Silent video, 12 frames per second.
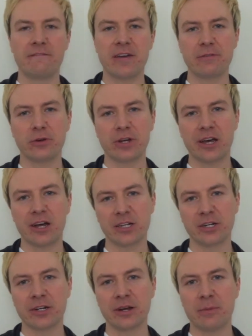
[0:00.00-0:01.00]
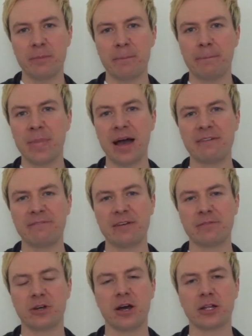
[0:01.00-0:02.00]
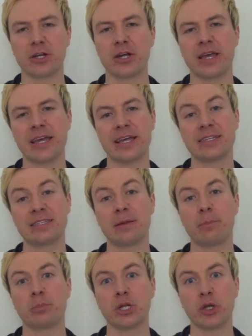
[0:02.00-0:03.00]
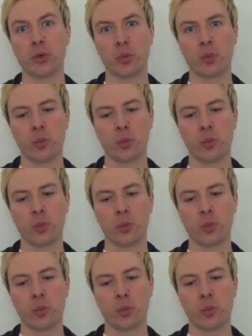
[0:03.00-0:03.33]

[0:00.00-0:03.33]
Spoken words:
Favorite color? My favorite color is blue.